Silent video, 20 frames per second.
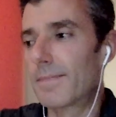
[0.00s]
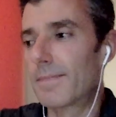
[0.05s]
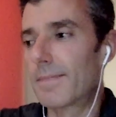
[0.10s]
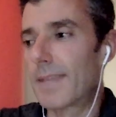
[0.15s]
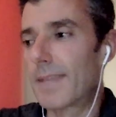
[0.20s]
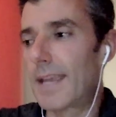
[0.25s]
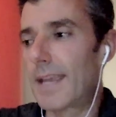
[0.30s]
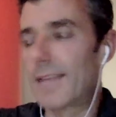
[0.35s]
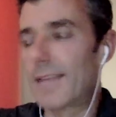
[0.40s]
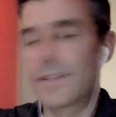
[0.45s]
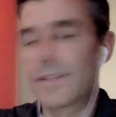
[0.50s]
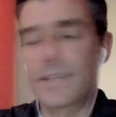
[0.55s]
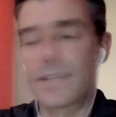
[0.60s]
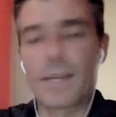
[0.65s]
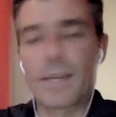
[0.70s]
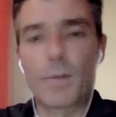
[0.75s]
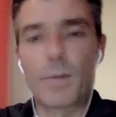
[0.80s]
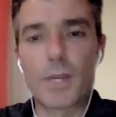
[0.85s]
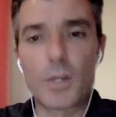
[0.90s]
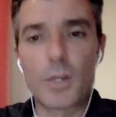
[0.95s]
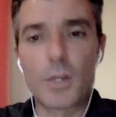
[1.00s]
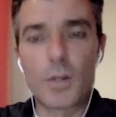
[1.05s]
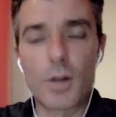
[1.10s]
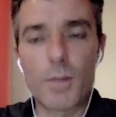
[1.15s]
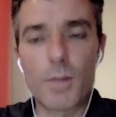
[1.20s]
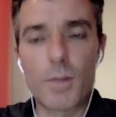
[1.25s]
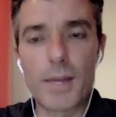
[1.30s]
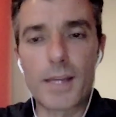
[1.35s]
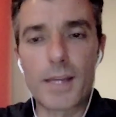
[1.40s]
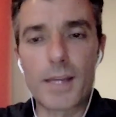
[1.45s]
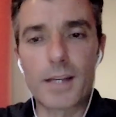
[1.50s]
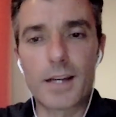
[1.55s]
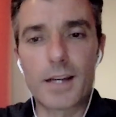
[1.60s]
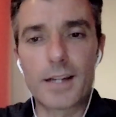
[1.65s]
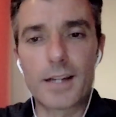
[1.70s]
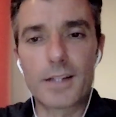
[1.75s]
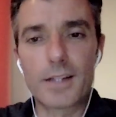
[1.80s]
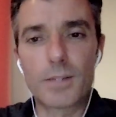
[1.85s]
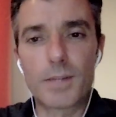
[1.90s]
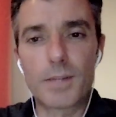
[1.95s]
in the same way you don't make an
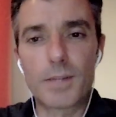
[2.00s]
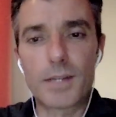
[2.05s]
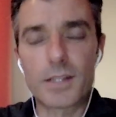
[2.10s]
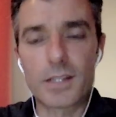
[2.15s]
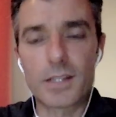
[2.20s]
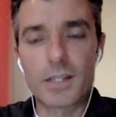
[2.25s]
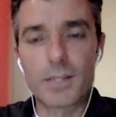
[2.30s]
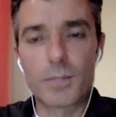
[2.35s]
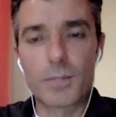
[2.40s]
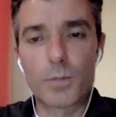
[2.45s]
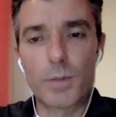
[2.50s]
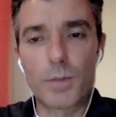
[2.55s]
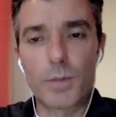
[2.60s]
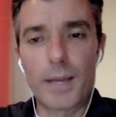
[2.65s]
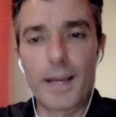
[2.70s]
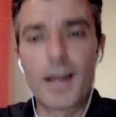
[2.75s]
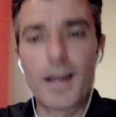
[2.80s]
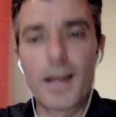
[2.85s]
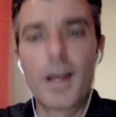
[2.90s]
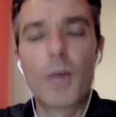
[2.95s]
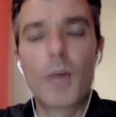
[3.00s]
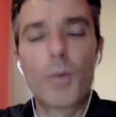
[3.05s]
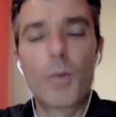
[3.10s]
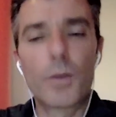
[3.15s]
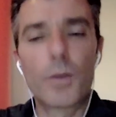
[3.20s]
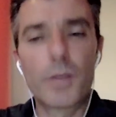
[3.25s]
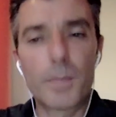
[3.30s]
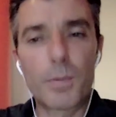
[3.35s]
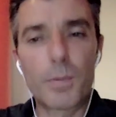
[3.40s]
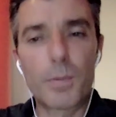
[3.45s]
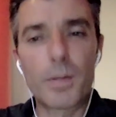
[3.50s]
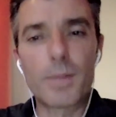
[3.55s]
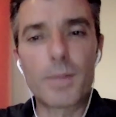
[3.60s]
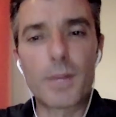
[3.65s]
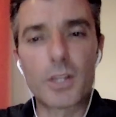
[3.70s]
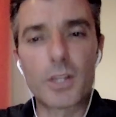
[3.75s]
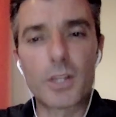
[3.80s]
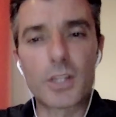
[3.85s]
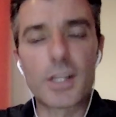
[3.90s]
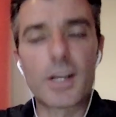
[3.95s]
ideal basketball player, well, they're pretty
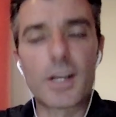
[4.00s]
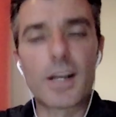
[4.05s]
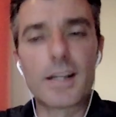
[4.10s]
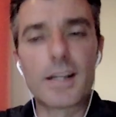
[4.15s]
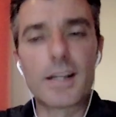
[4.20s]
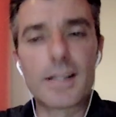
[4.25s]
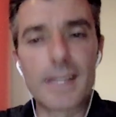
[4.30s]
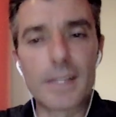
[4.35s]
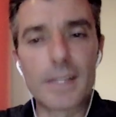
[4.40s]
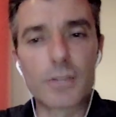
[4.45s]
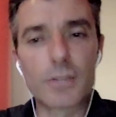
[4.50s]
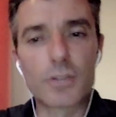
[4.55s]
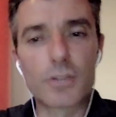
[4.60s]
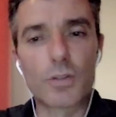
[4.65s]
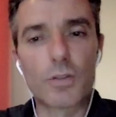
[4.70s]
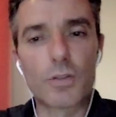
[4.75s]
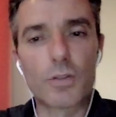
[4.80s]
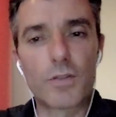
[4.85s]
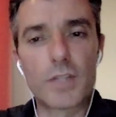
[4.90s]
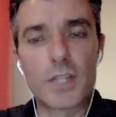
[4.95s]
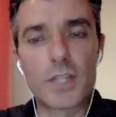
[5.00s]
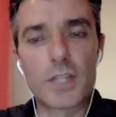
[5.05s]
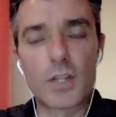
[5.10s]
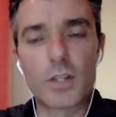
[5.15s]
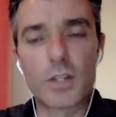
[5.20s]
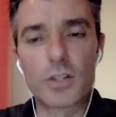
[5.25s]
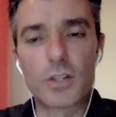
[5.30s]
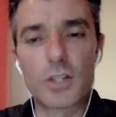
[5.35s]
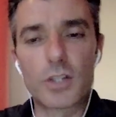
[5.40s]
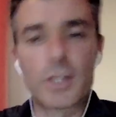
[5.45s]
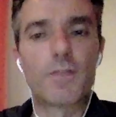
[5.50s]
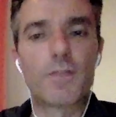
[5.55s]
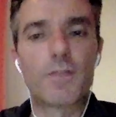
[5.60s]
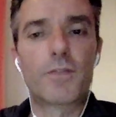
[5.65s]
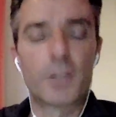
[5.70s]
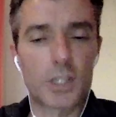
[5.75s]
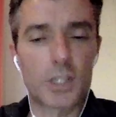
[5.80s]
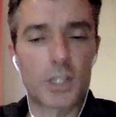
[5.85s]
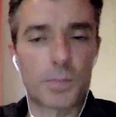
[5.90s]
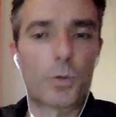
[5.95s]
much the ideal sort of physiology for
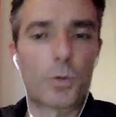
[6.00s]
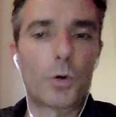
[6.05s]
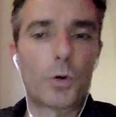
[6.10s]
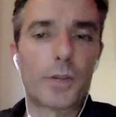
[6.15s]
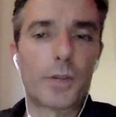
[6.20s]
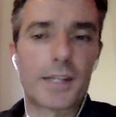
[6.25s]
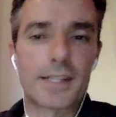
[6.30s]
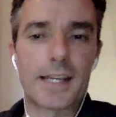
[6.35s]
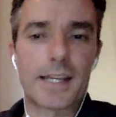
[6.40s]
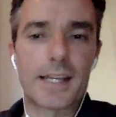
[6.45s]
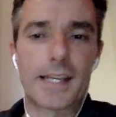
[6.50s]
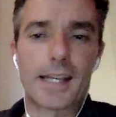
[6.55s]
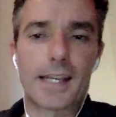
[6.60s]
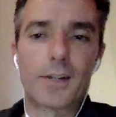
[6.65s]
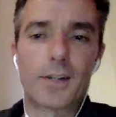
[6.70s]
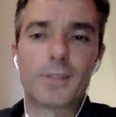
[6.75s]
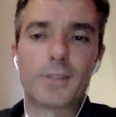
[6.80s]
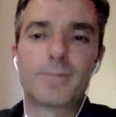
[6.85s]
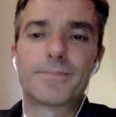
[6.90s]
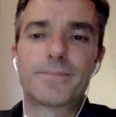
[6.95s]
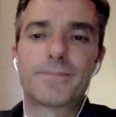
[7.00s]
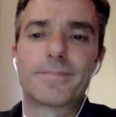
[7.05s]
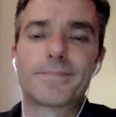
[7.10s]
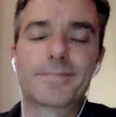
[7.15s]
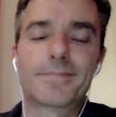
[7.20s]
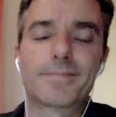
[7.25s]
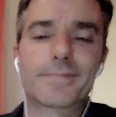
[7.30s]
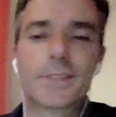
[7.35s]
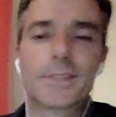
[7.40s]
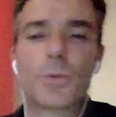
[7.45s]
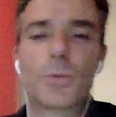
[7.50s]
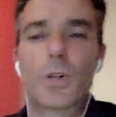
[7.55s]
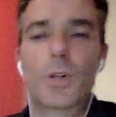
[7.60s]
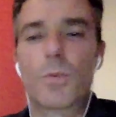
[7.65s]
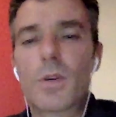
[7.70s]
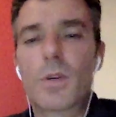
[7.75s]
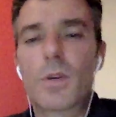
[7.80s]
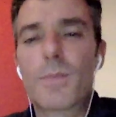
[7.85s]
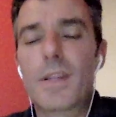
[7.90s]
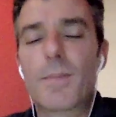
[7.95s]
the sport they're taking on. What
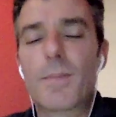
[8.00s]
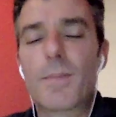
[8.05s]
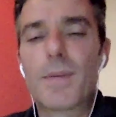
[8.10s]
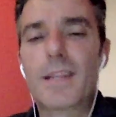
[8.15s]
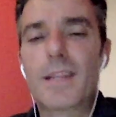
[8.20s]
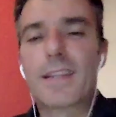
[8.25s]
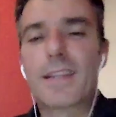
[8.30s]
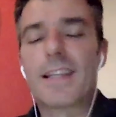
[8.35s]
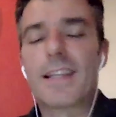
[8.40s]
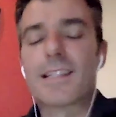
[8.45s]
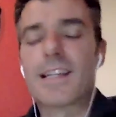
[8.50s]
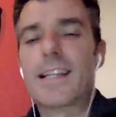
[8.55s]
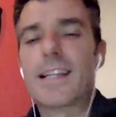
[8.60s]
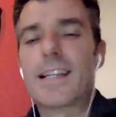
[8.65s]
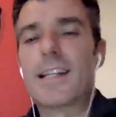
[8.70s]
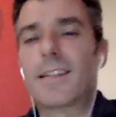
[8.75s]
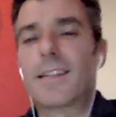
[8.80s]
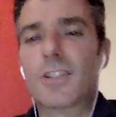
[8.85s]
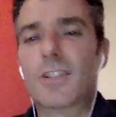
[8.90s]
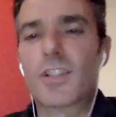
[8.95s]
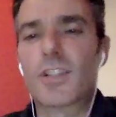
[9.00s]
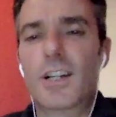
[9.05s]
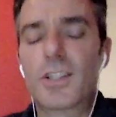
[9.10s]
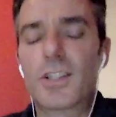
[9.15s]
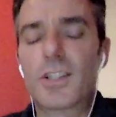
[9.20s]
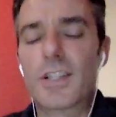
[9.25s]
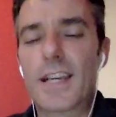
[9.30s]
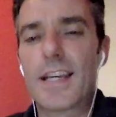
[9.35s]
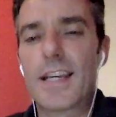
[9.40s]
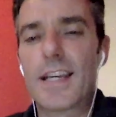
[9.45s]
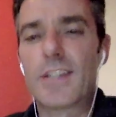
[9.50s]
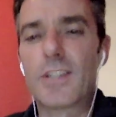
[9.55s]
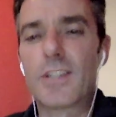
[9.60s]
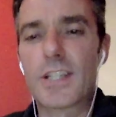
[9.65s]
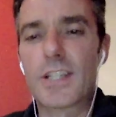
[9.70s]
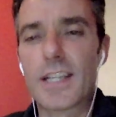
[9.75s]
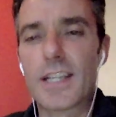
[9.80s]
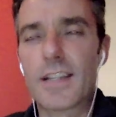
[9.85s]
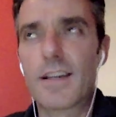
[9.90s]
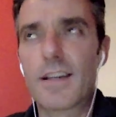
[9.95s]
have been the big things leading the charge there you
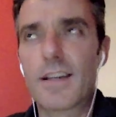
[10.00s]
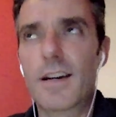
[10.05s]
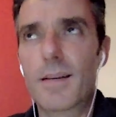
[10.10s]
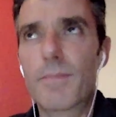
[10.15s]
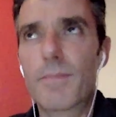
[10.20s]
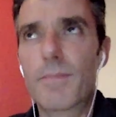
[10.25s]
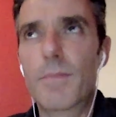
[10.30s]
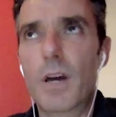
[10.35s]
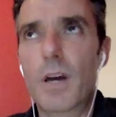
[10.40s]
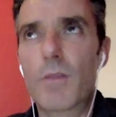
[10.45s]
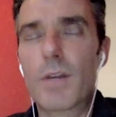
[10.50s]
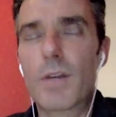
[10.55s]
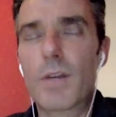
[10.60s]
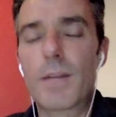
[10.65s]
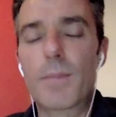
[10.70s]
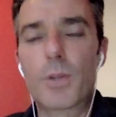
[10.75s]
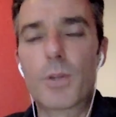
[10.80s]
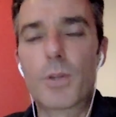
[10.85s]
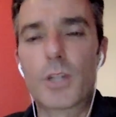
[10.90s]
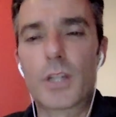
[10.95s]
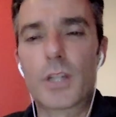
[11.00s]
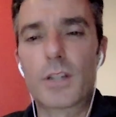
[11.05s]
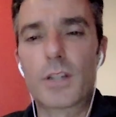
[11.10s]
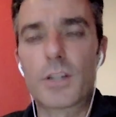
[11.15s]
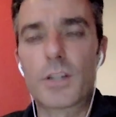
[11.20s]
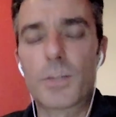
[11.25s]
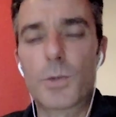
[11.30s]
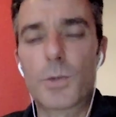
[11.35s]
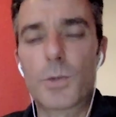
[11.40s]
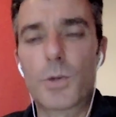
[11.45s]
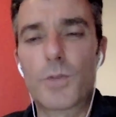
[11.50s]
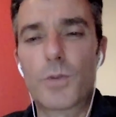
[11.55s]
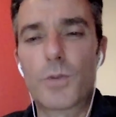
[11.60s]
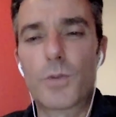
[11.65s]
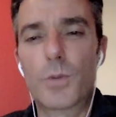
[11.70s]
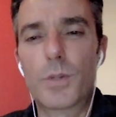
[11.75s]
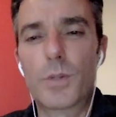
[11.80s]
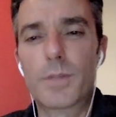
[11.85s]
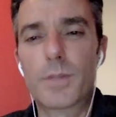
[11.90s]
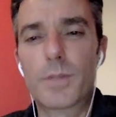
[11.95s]
see that are really pushing the sport forward?